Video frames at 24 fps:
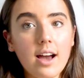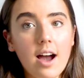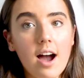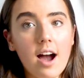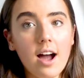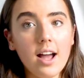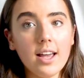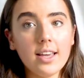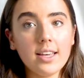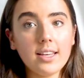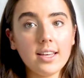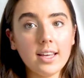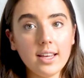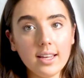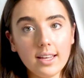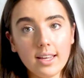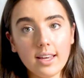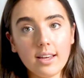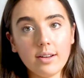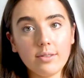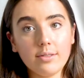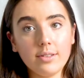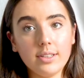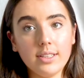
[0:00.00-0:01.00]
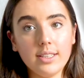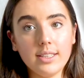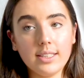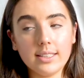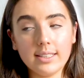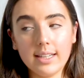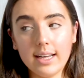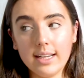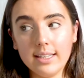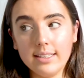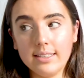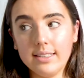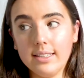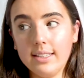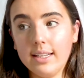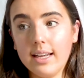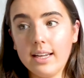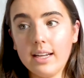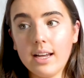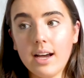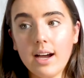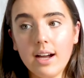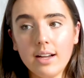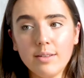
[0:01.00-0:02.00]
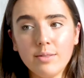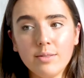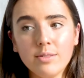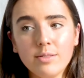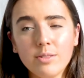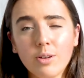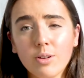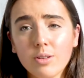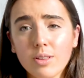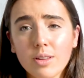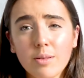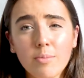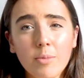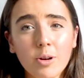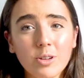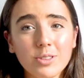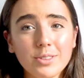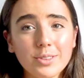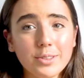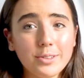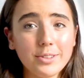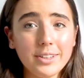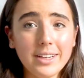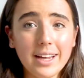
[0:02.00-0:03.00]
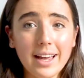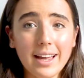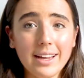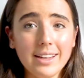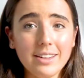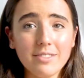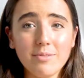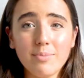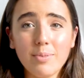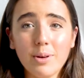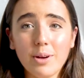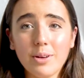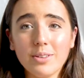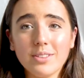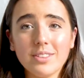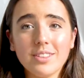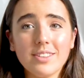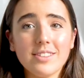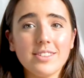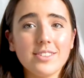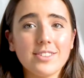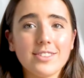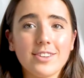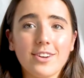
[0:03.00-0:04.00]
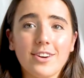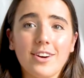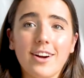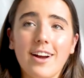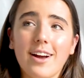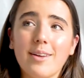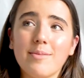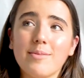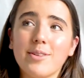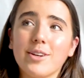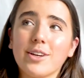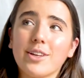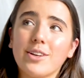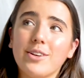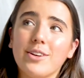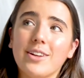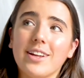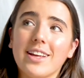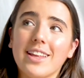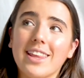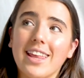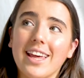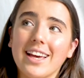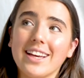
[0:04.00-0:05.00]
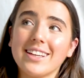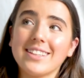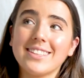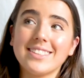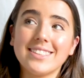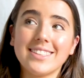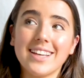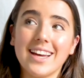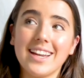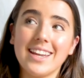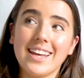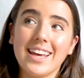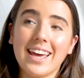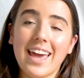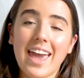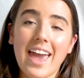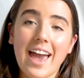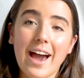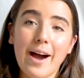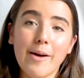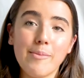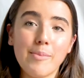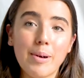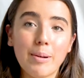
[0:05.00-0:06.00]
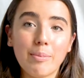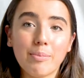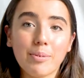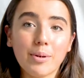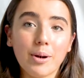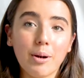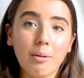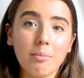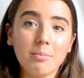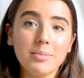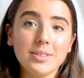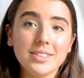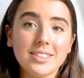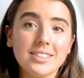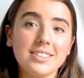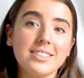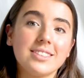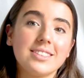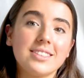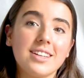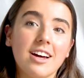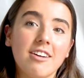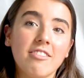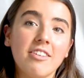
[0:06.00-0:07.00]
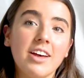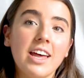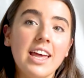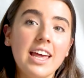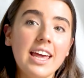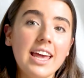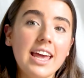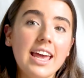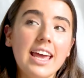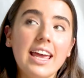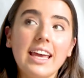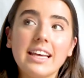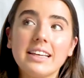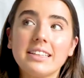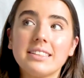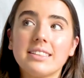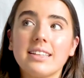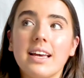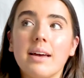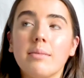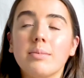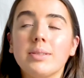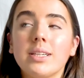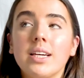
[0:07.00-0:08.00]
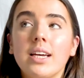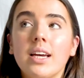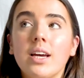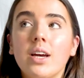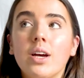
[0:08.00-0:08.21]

I can get really lazy, and I'm not the most creative person, so I'm not good at like setting out my props and stuff, except